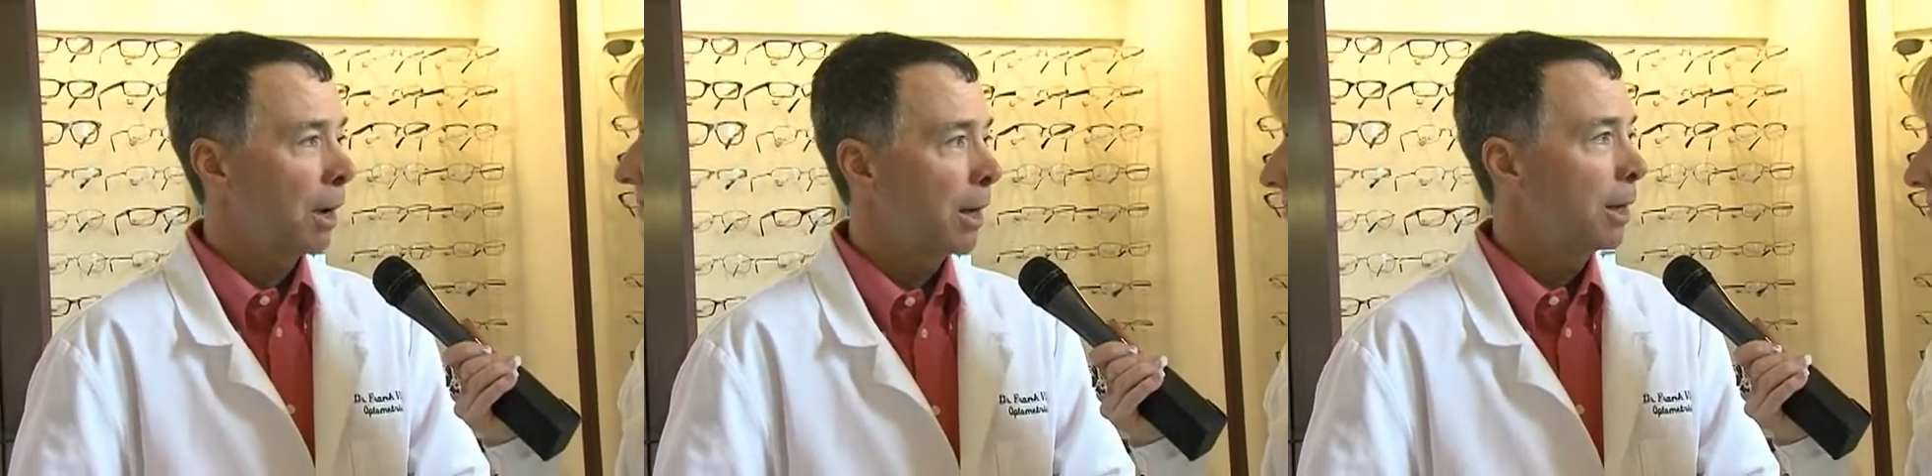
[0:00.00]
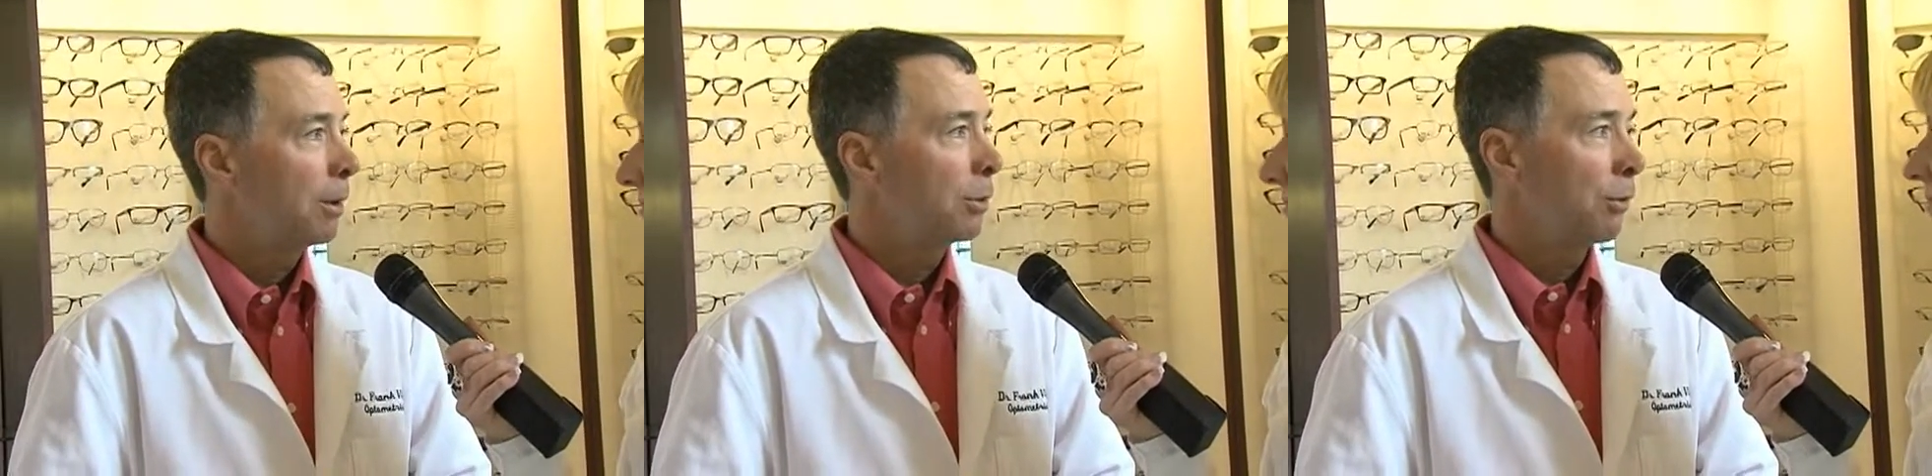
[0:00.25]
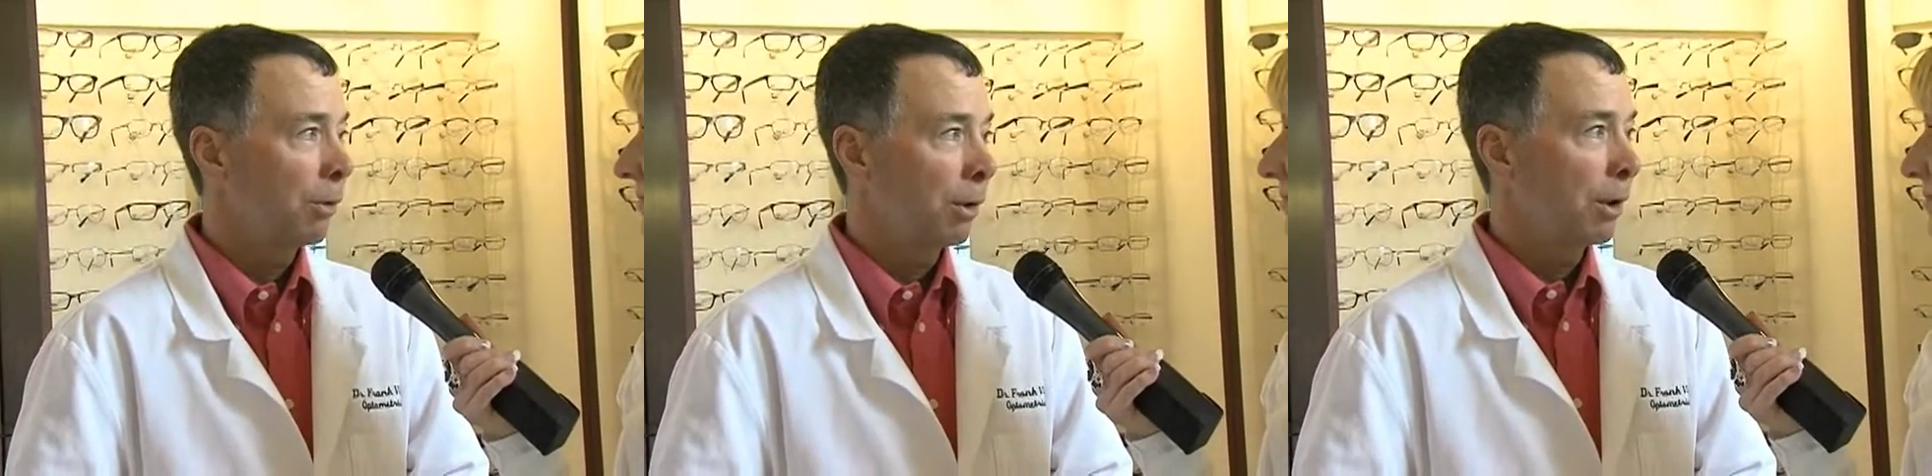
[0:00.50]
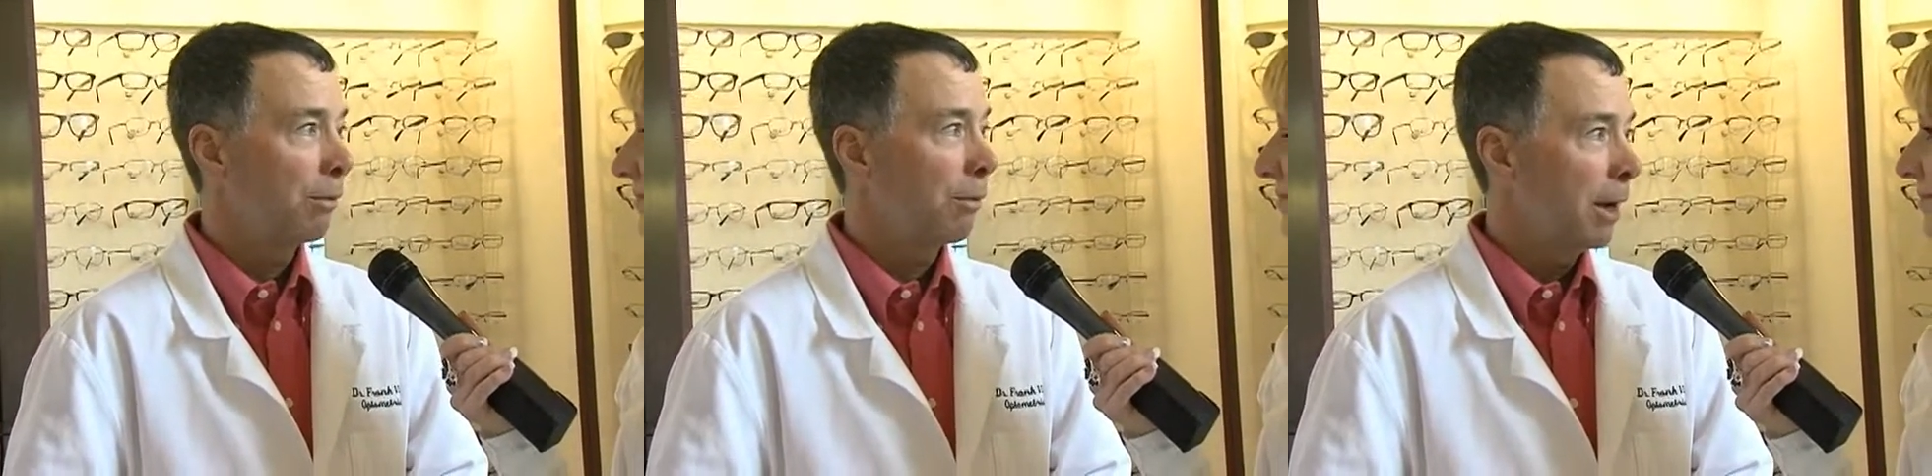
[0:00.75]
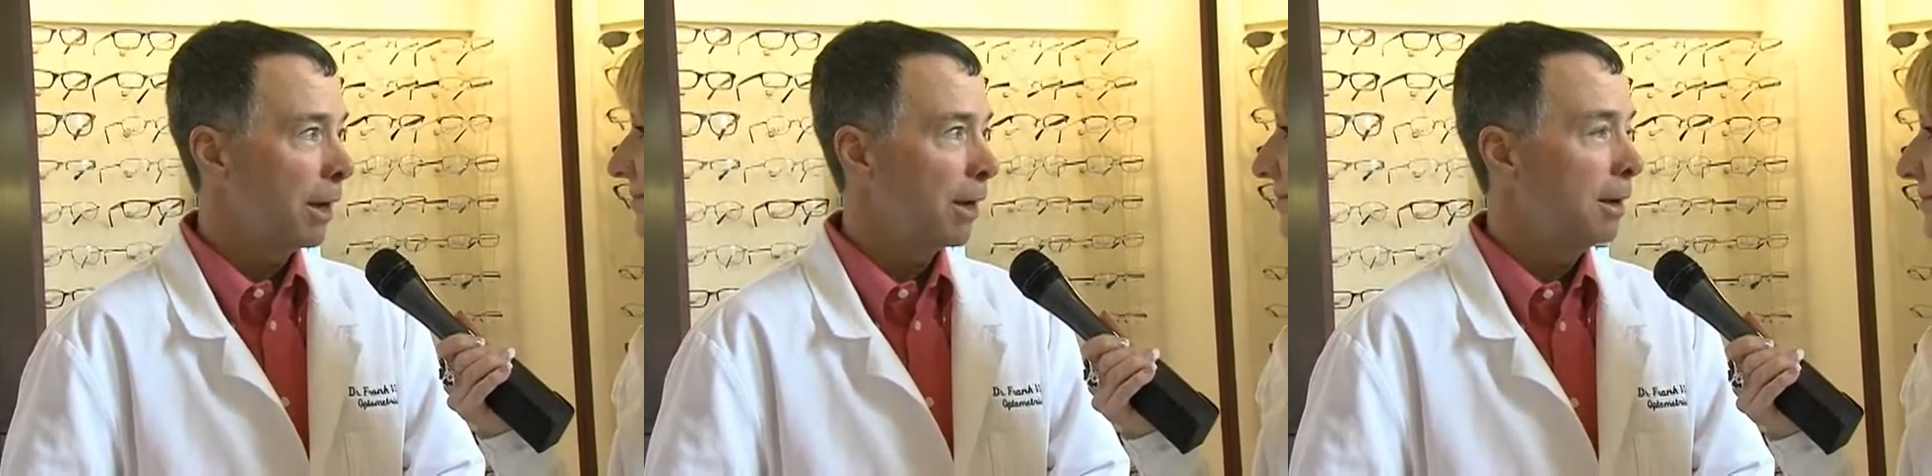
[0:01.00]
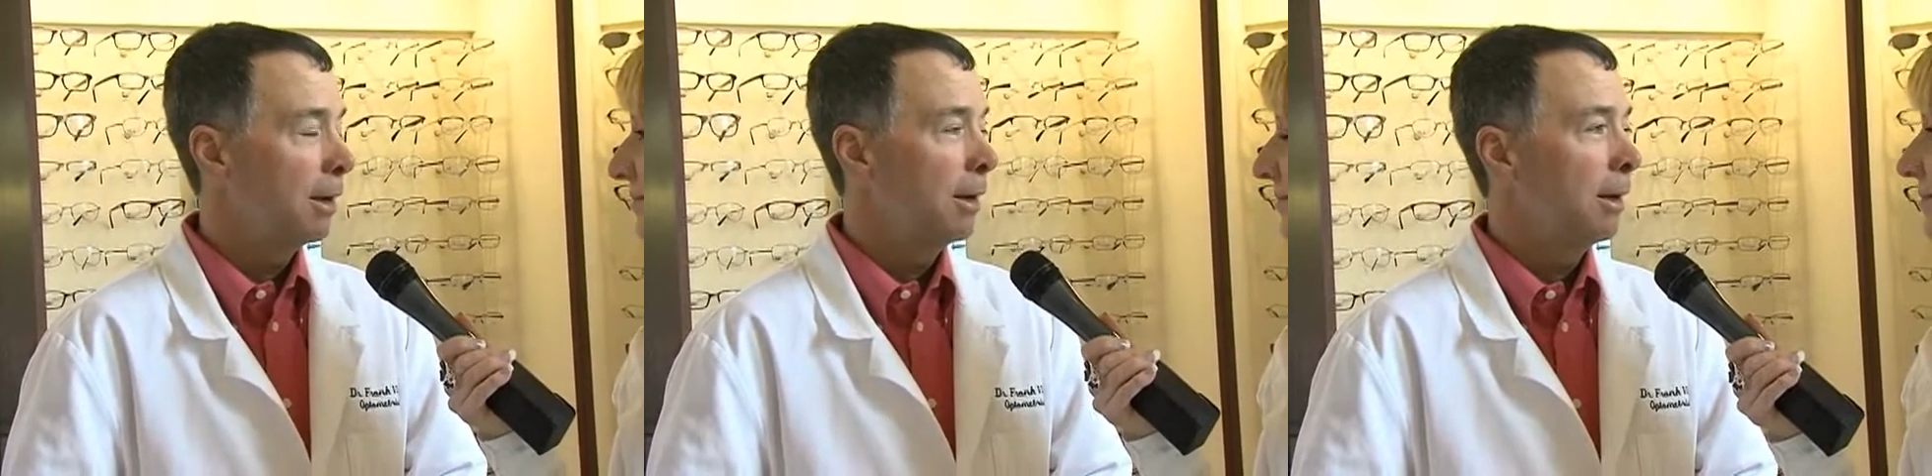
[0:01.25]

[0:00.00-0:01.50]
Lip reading: eye gets really red